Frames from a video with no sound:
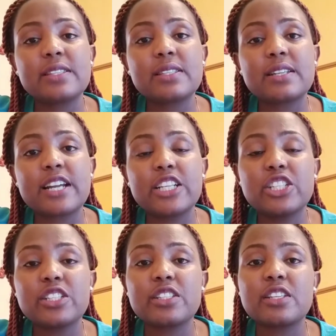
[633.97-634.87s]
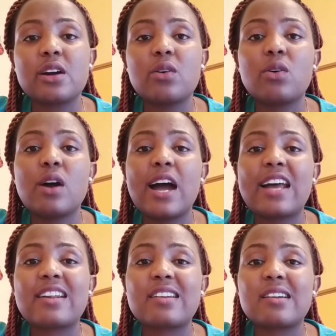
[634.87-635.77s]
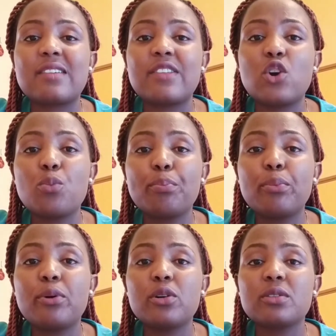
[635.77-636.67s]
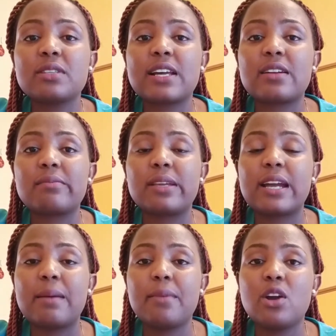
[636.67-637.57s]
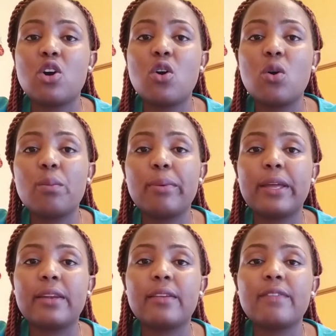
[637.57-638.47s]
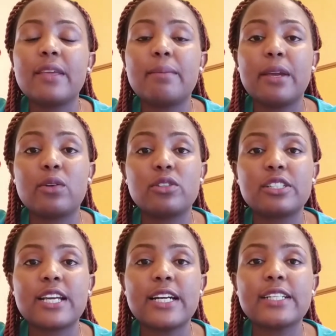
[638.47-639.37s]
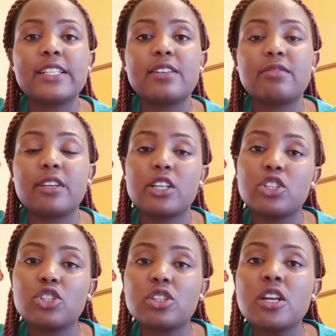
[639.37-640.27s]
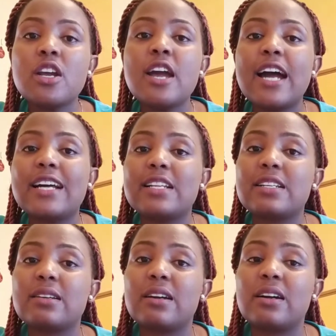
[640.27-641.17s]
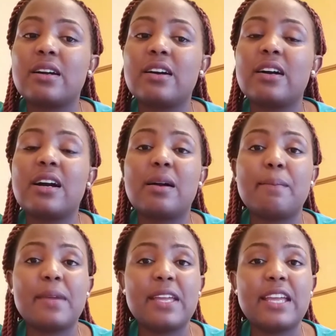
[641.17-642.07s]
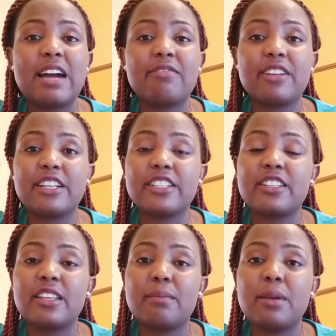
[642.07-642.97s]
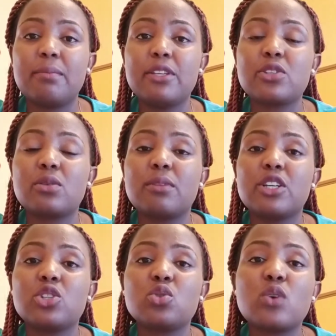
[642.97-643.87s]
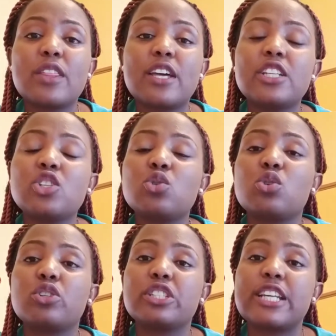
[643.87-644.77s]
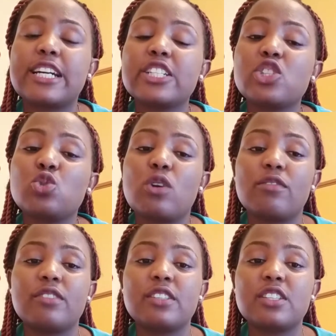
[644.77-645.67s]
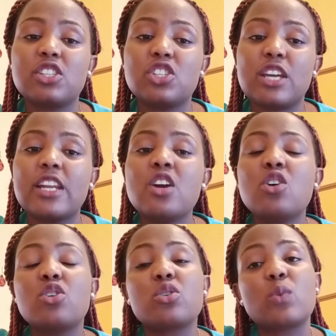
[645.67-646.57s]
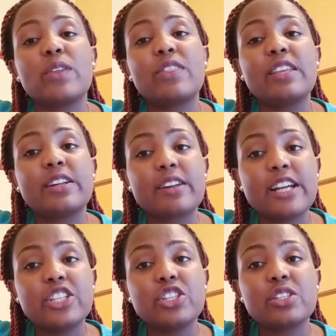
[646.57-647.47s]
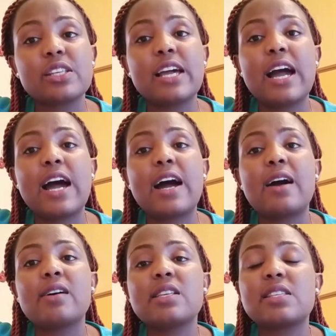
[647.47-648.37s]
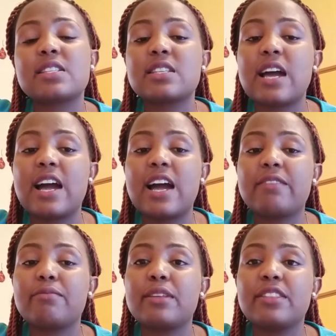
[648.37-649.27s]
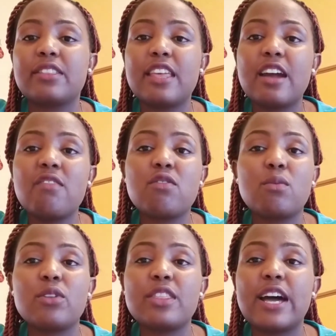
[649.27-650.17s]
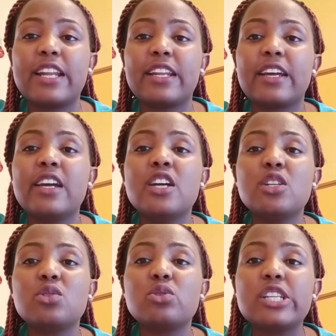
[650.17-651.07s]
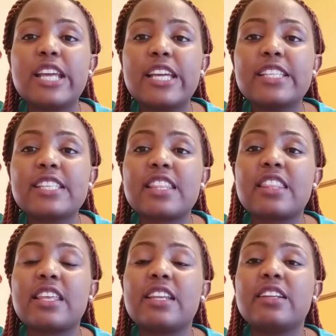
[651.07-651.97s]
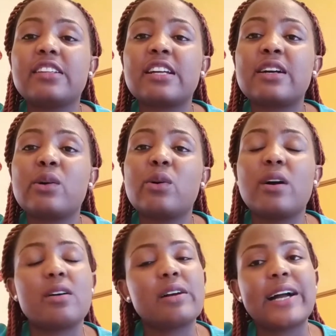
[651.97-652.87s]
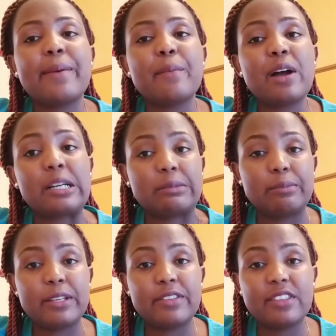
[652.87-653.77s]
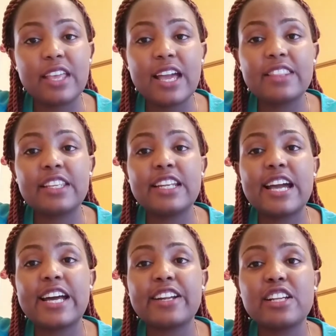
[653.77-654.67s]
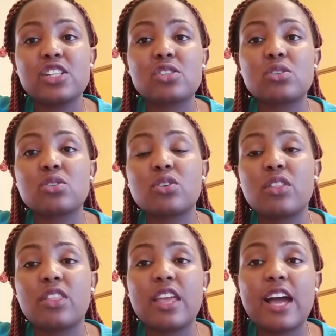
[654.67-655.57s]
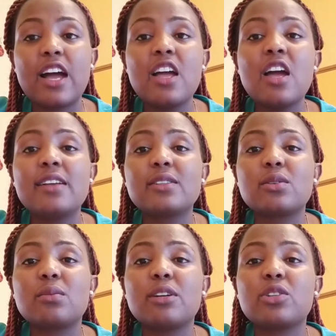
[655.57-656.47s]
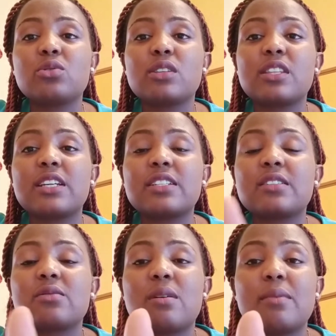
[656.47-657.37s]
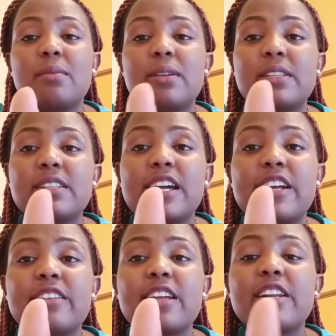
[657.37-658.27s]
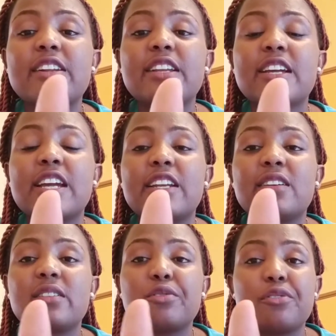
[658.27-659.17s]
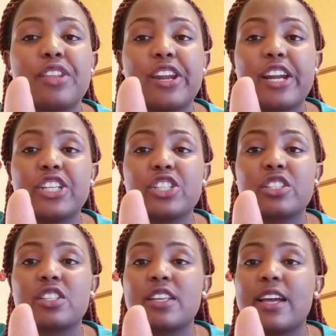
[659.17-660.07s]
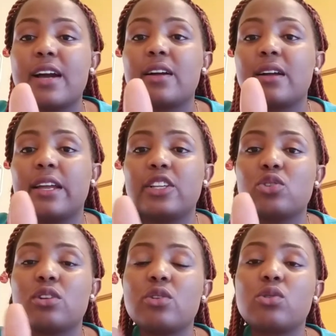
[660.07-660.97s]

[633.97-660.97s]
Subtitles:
rashes now are, the pores are becoming open, they may contact infection and may affect the baby. So make sure that you contact your physician. Or when the rashes have been there for more than 2 days, and they have been there, and the diarrhea is also there, so make sure that your baby is diarrheaing and the rash is there. Ensure you